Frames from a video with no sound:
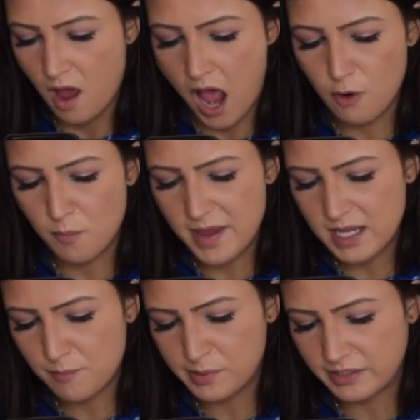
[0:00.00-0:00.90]
I will make
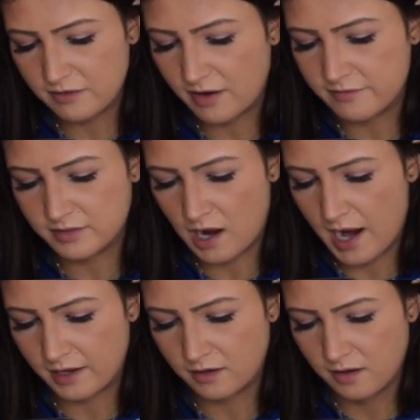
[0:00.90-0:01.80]
him believe I've
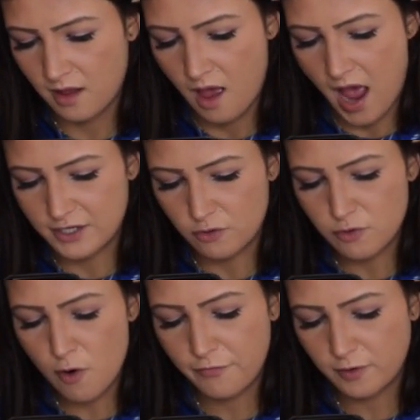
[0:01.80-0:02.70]
died. I don't
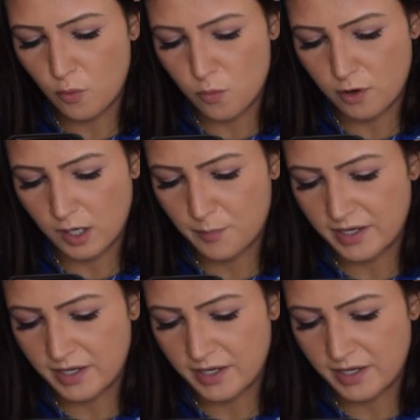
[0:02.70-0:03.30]
know if it'll work,